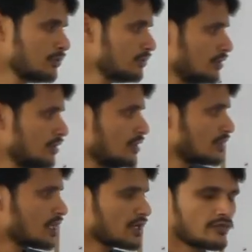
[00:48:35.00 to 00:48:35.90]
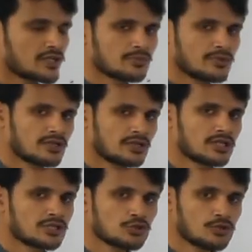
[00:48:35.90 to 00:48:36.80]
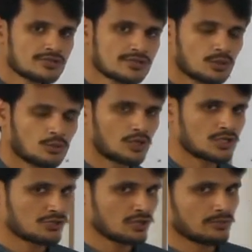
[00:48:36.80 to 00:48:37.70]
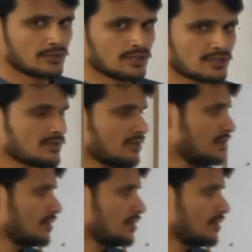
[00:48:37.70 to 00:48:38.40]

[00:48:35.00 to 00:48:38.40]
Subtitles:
you convex mirror can show virtual images.